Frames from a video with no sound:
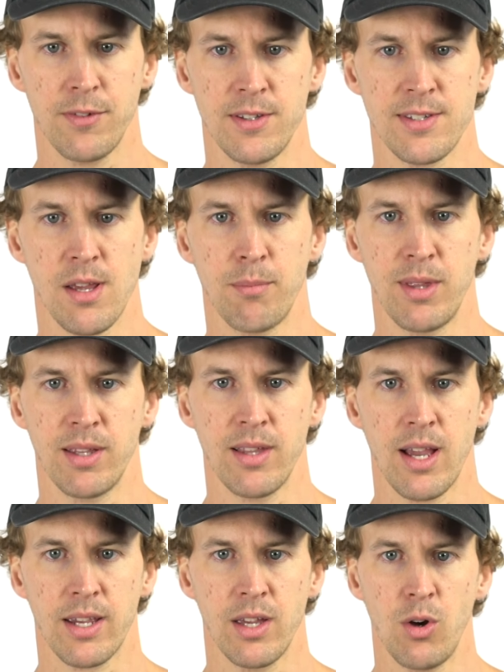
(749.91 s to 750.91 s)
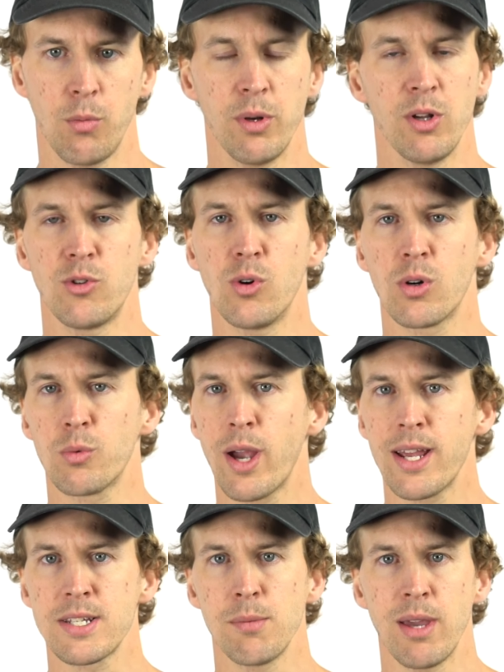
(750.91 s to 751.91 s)
is something that can open a
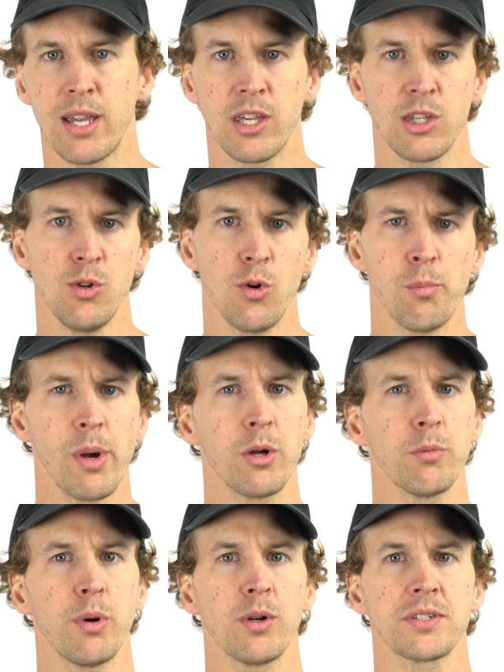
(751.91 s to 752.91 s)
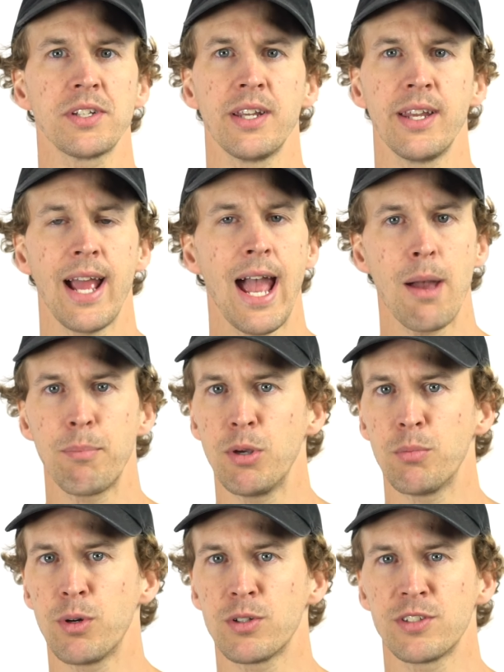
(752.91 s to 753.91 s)
doorway to making you a better person and a happier
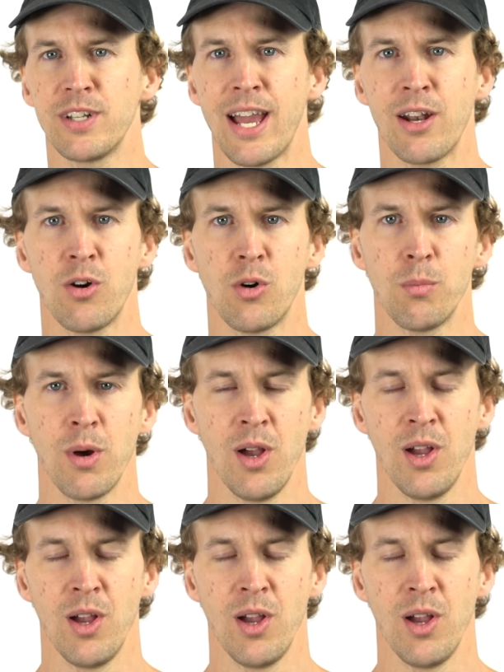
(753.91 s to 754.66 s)
person at home.